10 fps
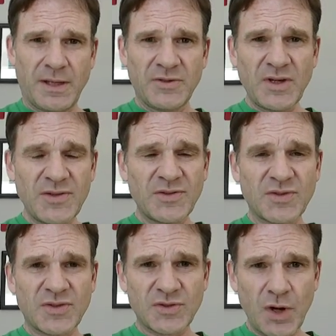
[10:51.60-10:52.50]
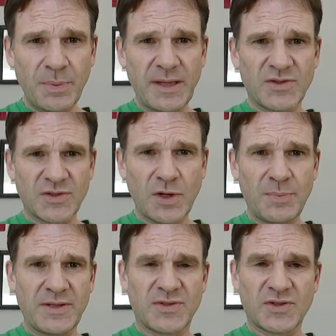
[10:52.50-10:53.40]
just stupid,
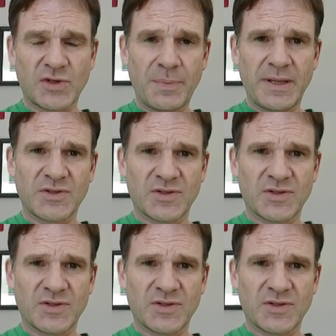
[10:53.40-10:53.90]
stupid, stupid,